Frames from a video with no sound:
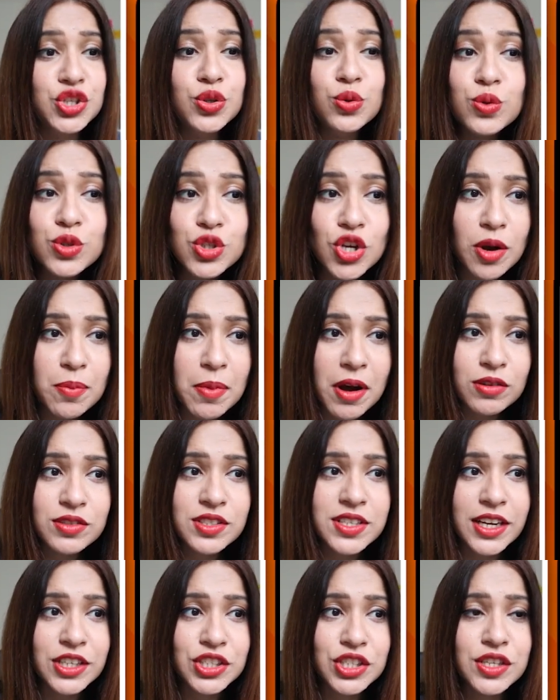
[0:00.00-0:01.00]
Use your
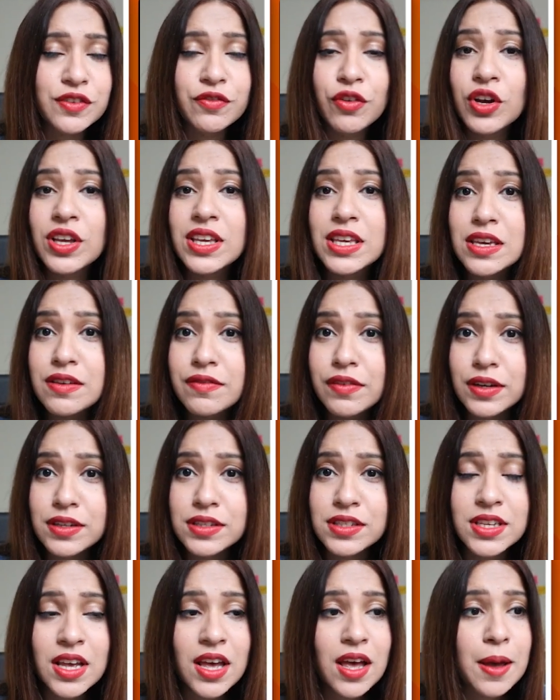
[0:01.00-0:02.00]
about section for
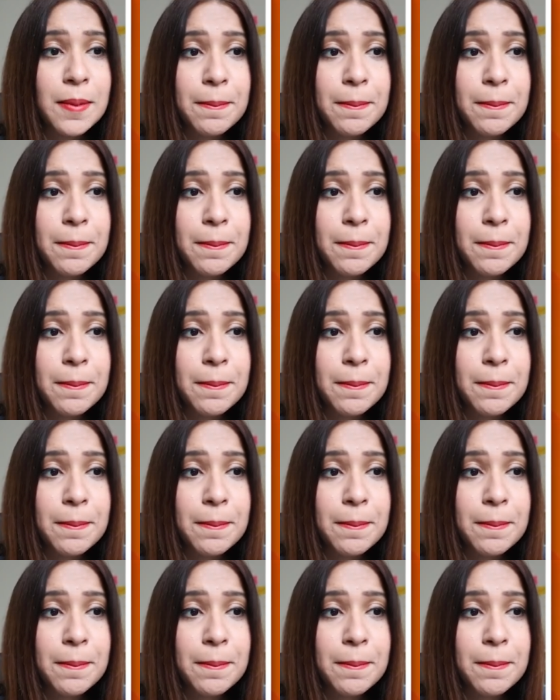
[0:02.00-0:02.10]
keywords.